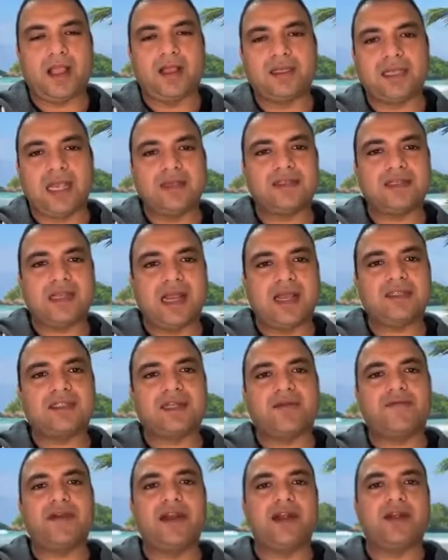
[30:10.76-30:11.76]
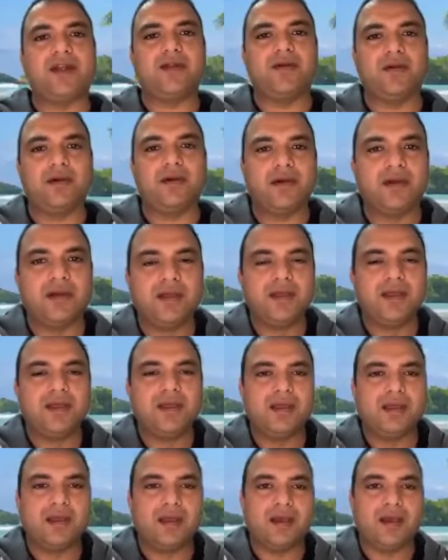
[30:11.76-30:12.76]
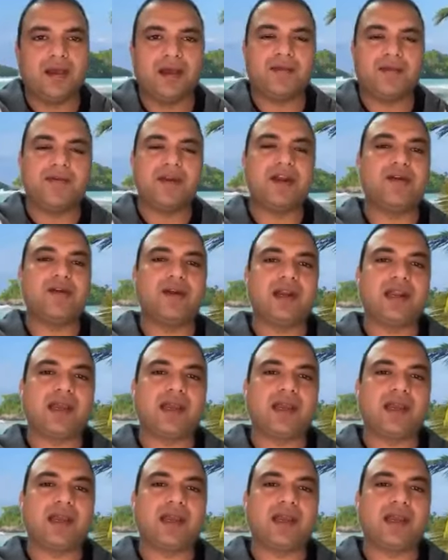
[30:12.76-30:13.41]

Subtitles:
As referring to